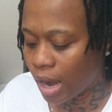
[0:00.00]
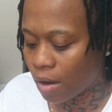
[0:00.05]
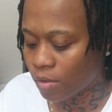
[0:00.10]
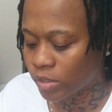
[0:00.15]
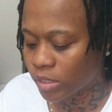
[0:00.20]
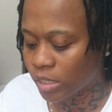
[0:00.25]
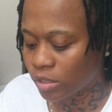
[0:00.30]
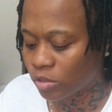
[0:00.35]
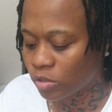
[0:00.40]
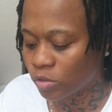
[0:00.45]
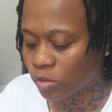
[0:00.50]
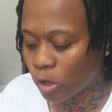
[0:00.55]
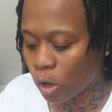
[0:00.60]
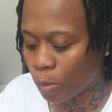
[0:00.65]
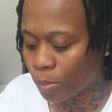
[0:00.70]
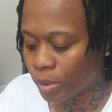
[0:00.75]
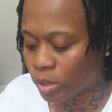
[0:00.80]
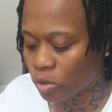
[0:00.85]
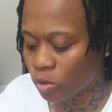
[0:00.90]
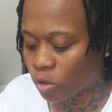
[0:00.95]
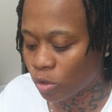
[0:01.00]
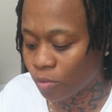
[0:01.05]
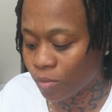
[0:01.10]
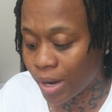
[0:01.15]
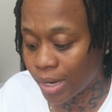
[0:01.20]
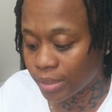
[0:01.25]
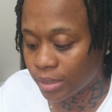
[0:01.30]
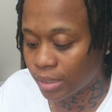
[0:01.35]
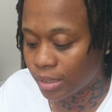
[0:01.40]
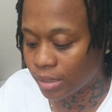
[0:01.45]
hours that you told me you
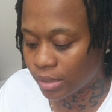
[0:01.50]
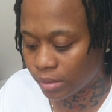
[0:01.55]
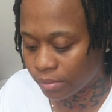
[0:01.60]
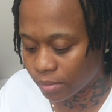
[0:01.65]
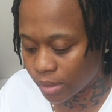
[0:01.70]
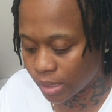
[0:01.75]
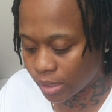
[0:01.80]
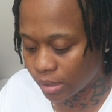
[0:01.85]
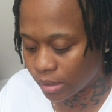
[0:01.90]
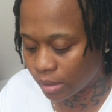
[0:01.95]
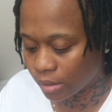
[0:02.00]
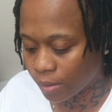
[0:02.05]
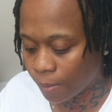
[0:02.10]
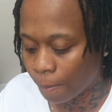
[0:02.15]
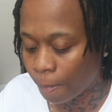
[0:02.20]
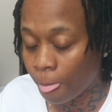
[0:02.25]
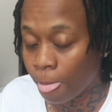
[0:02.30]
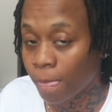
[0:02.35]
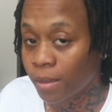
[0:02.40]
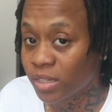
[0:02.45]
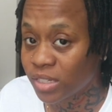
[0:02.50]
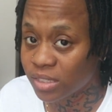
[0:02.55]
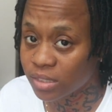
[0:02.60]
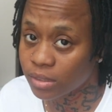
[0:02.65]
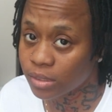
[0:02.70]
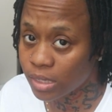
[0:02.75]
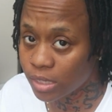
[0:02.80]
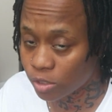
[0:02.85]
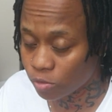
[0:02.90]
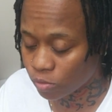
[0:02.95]
corrected is missing. This
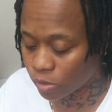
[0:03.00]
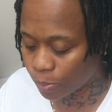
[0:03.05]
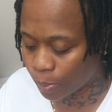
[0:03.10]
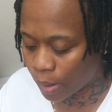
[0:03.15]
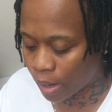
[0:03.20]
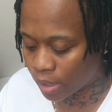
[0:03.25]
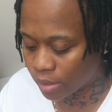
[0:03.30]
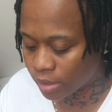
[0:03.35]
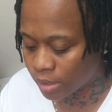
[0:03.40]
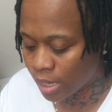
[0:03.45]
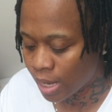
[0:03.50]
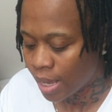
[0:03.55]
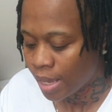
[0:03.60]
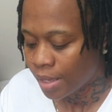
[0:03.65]
is his response.